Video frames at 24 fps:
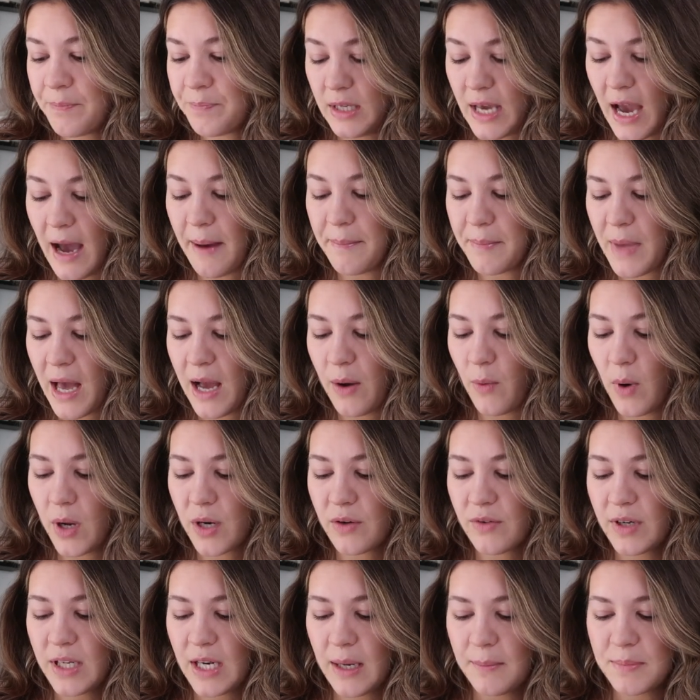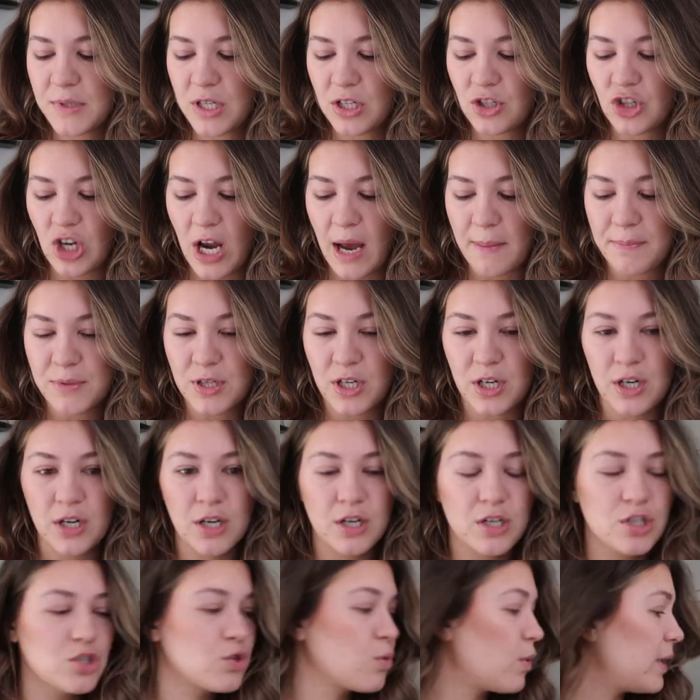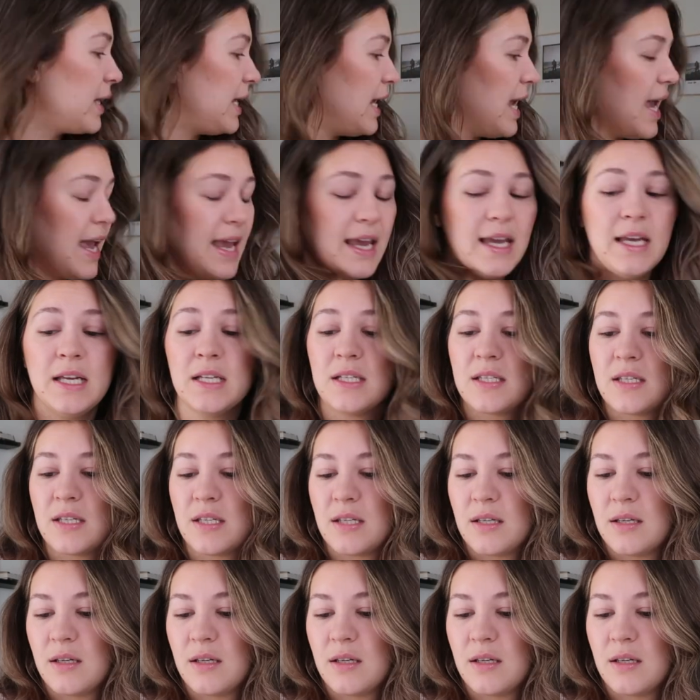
Yeah, I want to read up to chapter twenty-eight.